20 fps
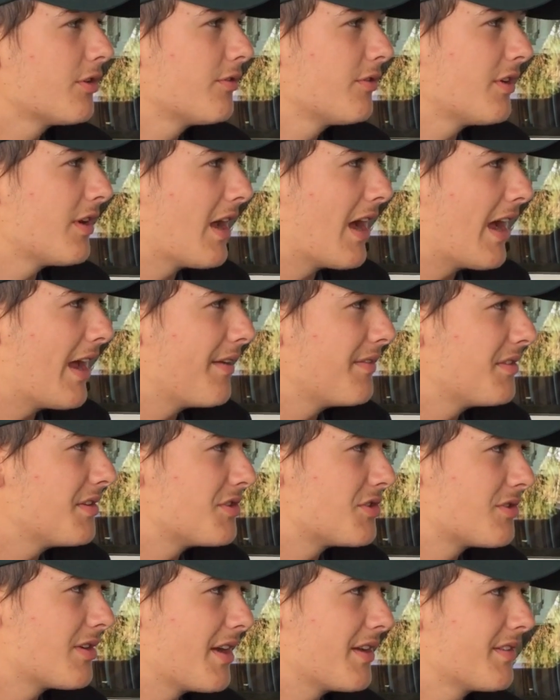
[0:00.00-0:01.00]
Over Knives, it
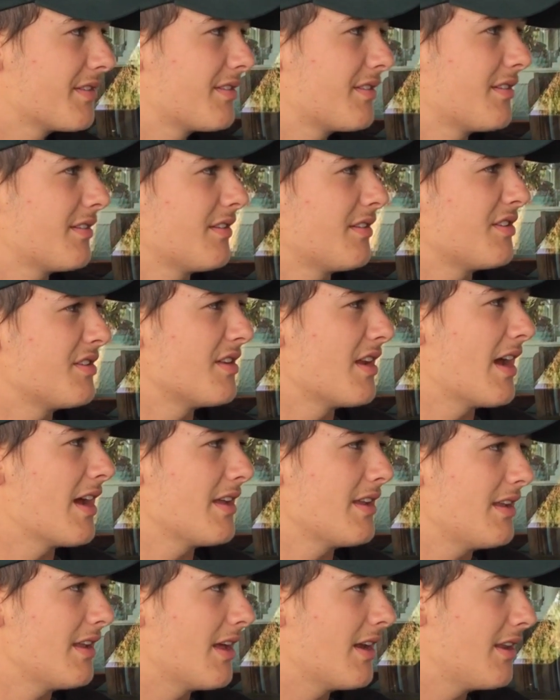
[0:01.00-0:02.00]
stressed to
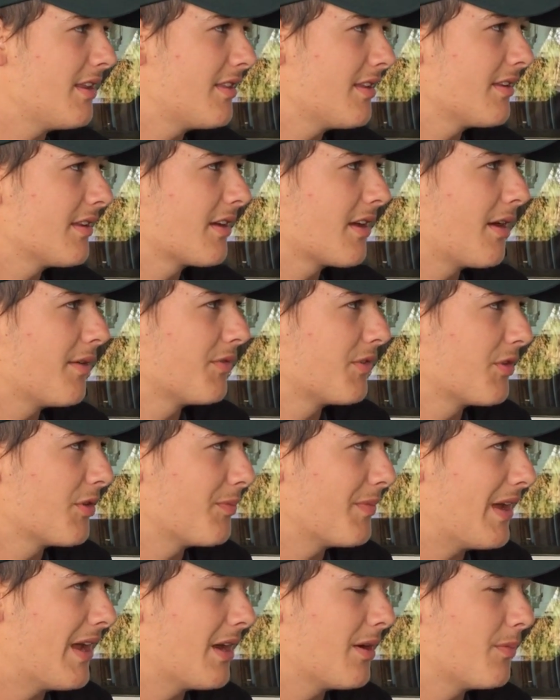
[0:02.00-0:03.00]
not eat anything that comes
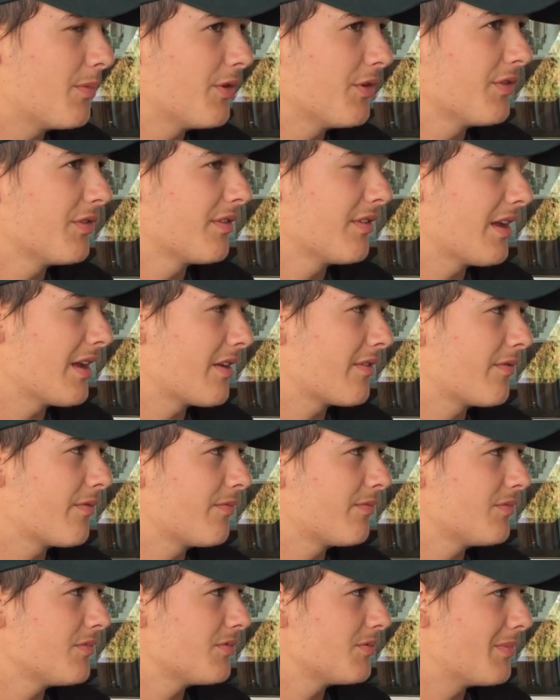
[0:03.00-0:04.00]
from animals like
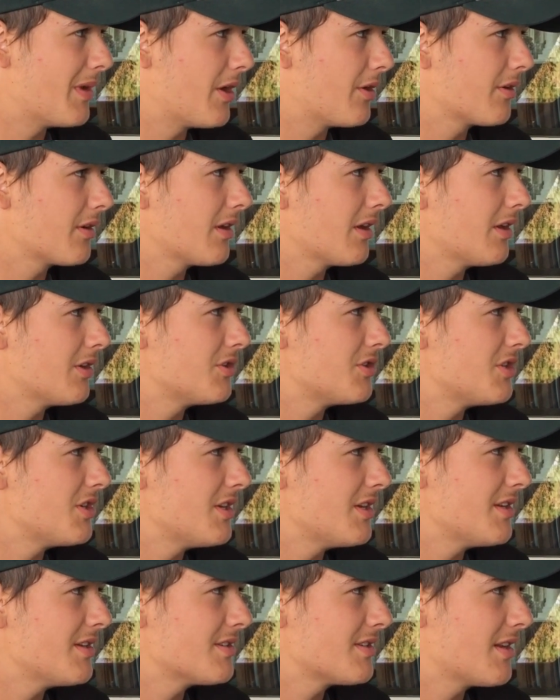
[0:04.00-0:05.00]
milk and
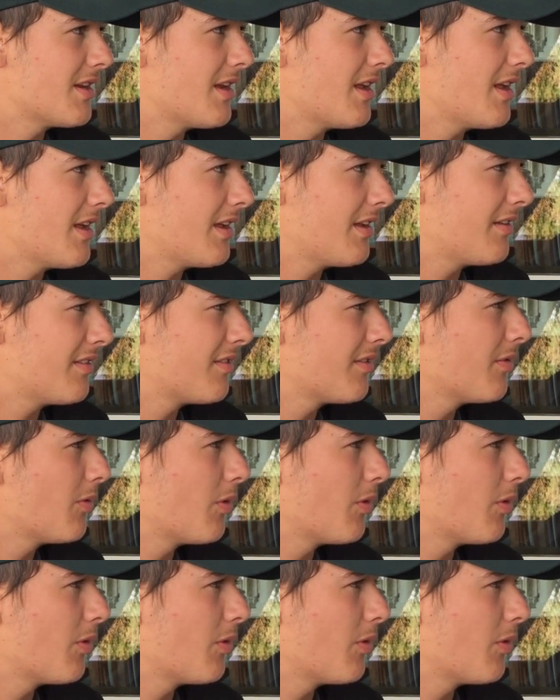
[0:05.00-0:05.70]
cheese and eggs.